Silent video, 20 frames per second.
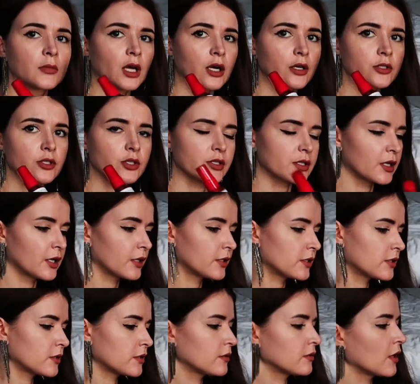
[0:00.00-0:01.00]
I just
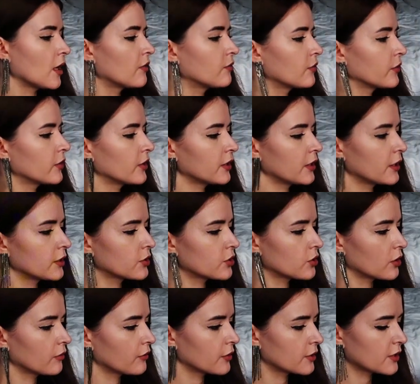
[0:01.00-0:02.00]
get everything in
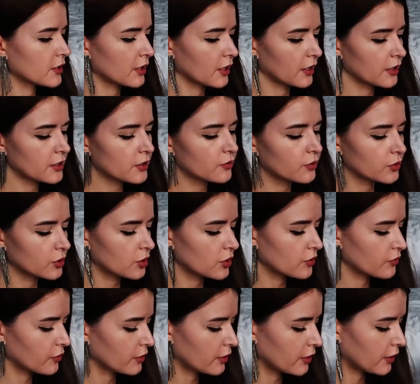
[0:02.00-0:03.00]
travel size, which is
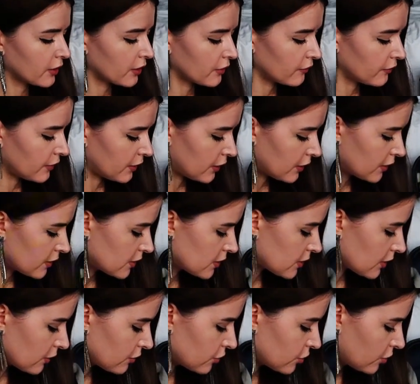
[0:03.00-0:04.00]
really convenient.
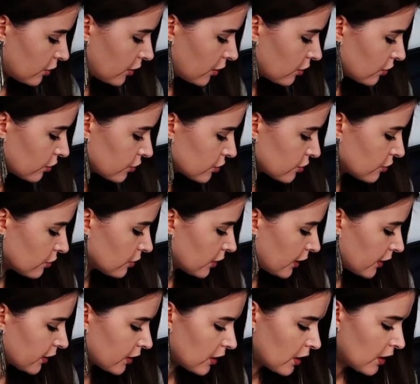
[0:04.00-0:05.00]
I usually go
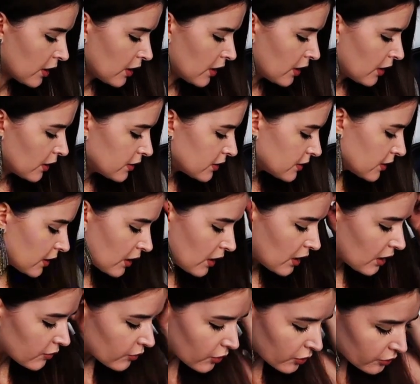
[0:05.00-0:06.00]
to
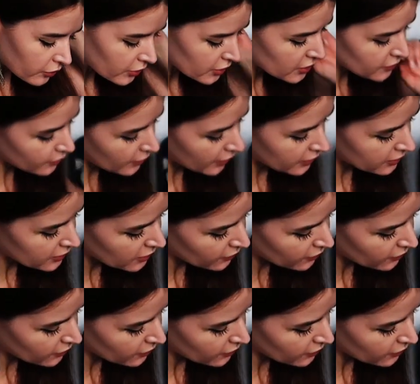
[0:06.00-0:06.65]
DM or Rossmann,